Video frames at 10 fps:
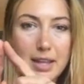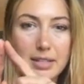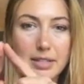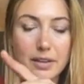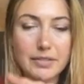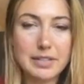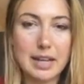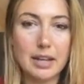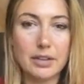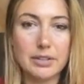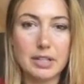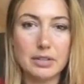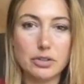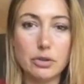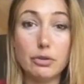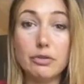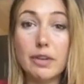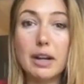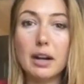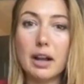dovetails into
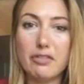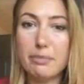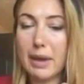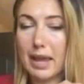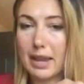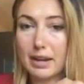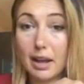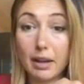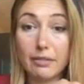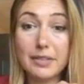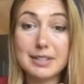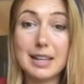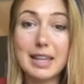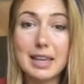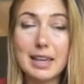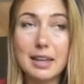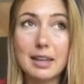fear of pain of psyche